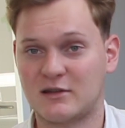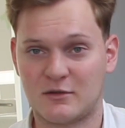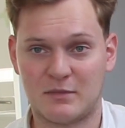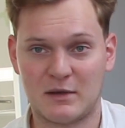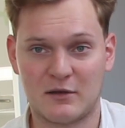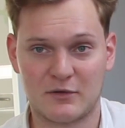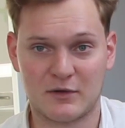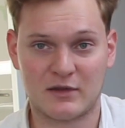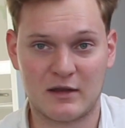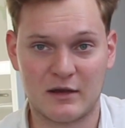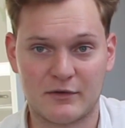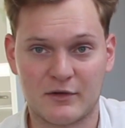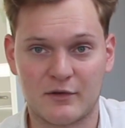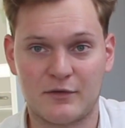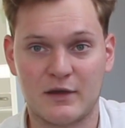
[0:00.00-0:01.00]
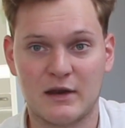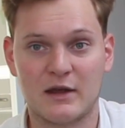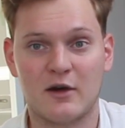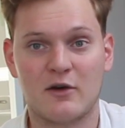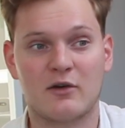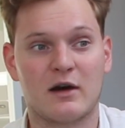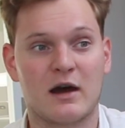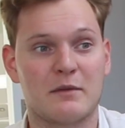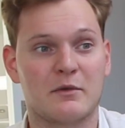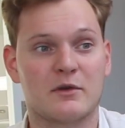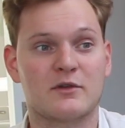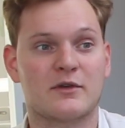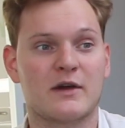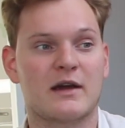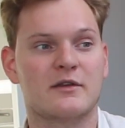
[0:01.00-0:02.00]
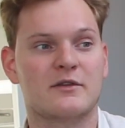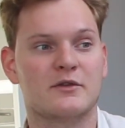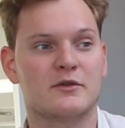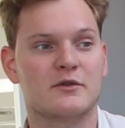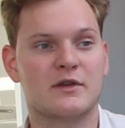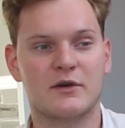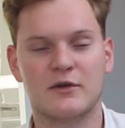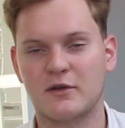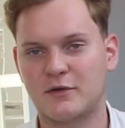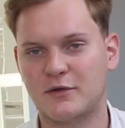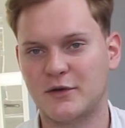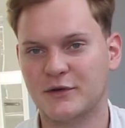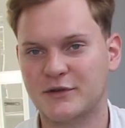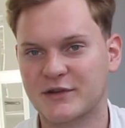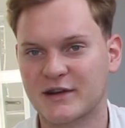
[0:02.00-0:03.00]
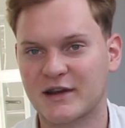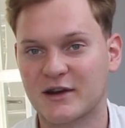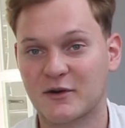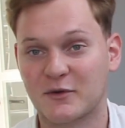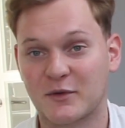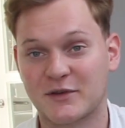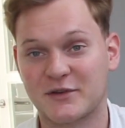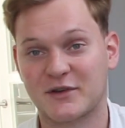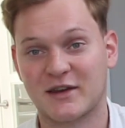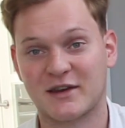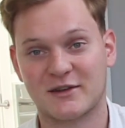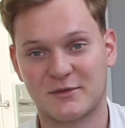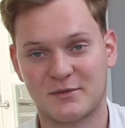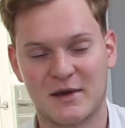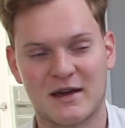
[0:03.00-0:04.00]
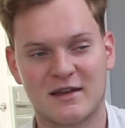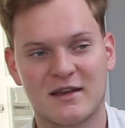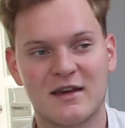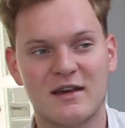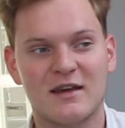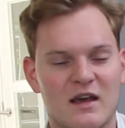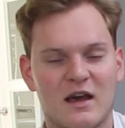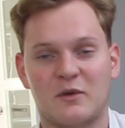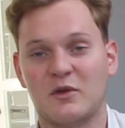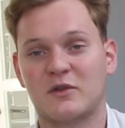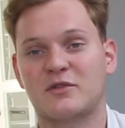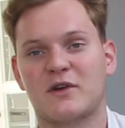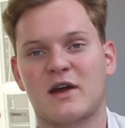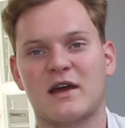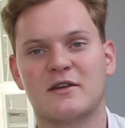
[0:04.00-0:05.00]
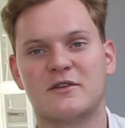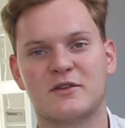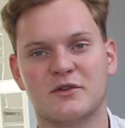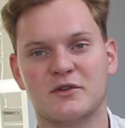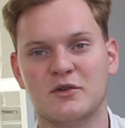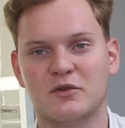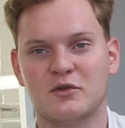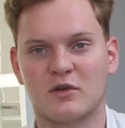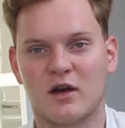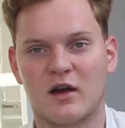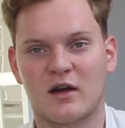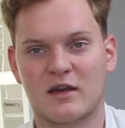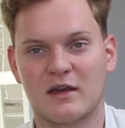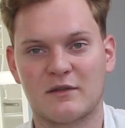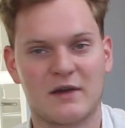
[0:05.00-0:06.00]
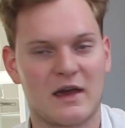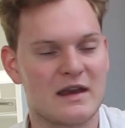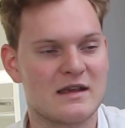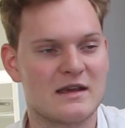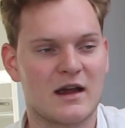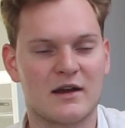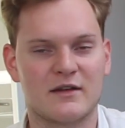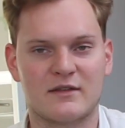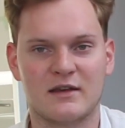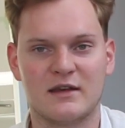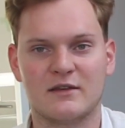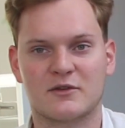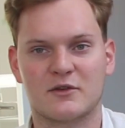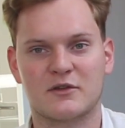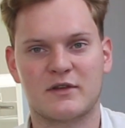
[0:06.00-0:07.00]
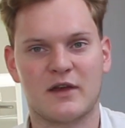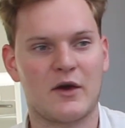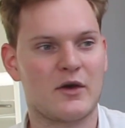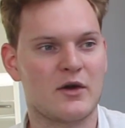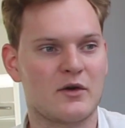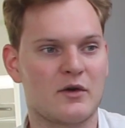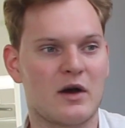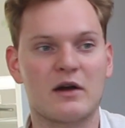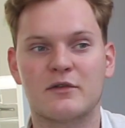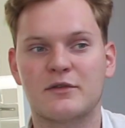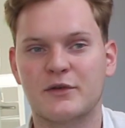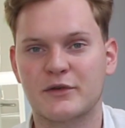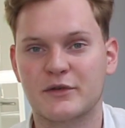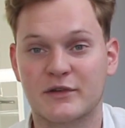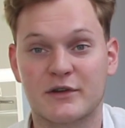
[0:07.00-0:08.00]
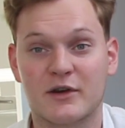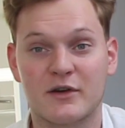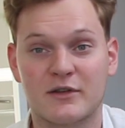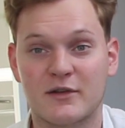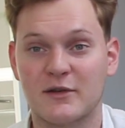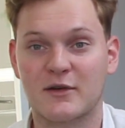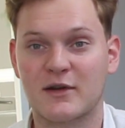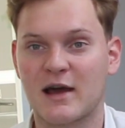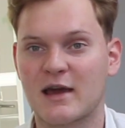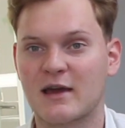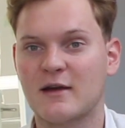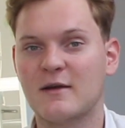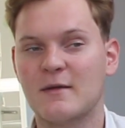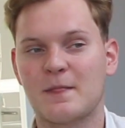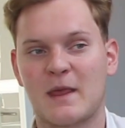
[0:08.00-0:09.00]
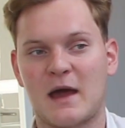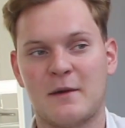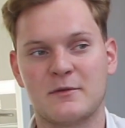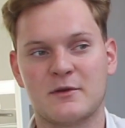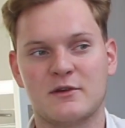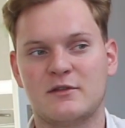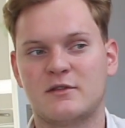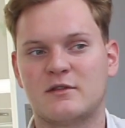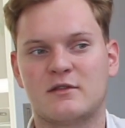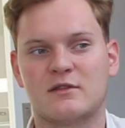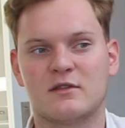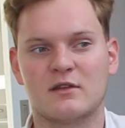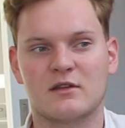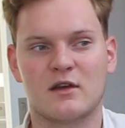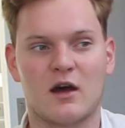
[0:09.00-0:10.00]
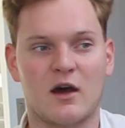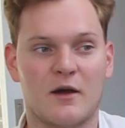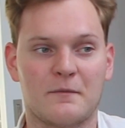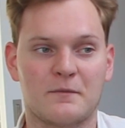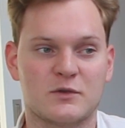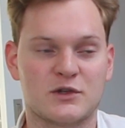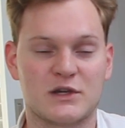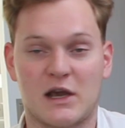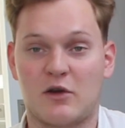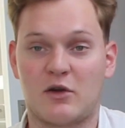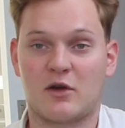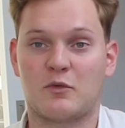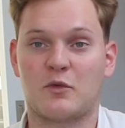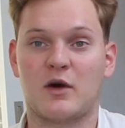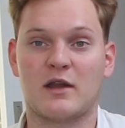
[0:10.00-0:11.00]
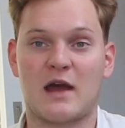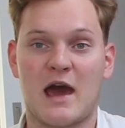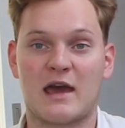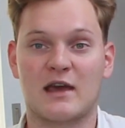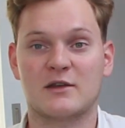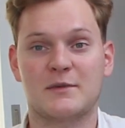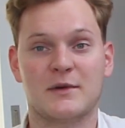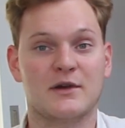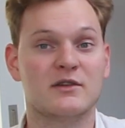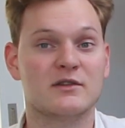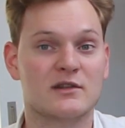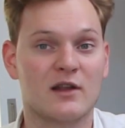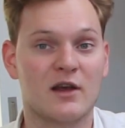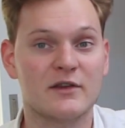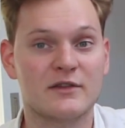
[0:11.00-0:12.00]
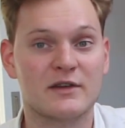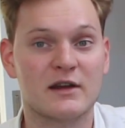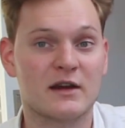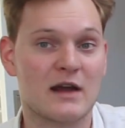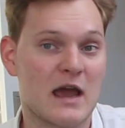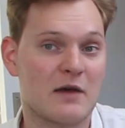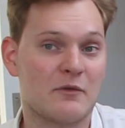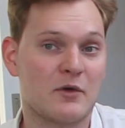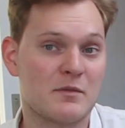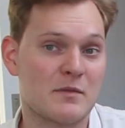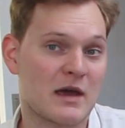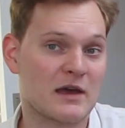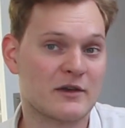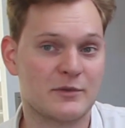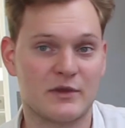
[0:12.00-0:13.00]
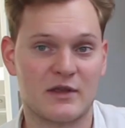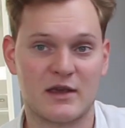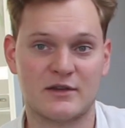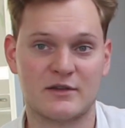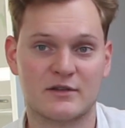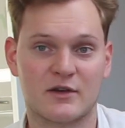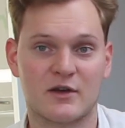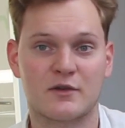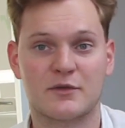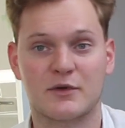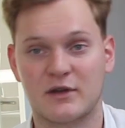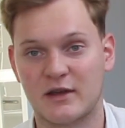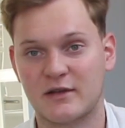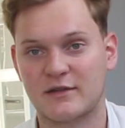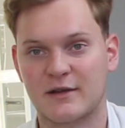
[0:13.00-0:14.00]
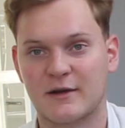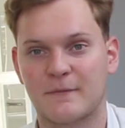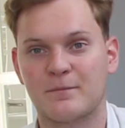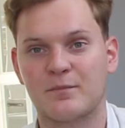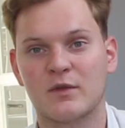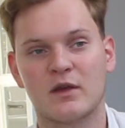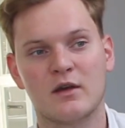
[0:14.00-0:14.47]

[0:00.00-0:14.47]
is a bit of a different video. I'm not trying to tell you the future here or what you can expect. I'm not trying to give any guarantees or tell you how the future is going to look like. I'm just sharing what I experienced last year and what my expectations are for this year.